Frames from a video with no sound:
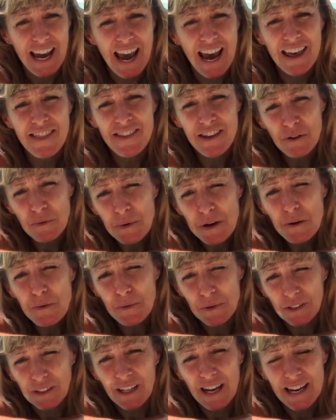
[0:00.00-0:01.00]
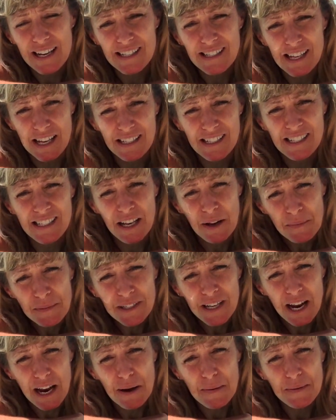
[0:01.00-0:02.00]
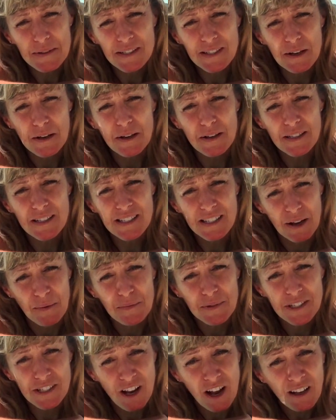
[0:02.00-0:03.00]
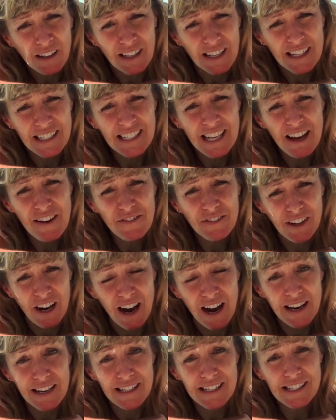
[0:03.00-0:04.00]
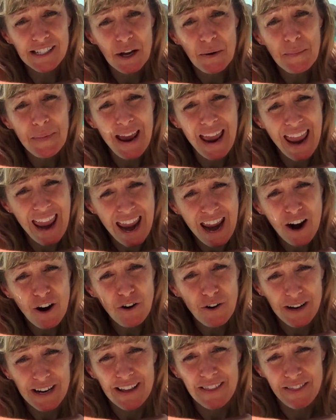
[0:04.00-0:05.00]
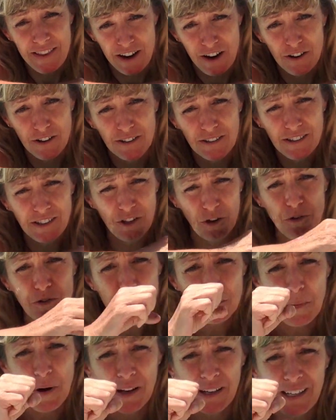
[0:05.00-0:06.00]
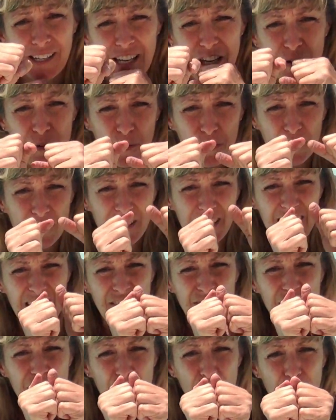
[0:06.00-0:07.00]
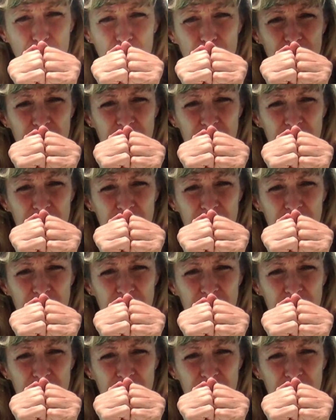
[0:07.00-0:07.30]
And then we realized that sometimes some solids have got some air in there. Those molecules, even though they're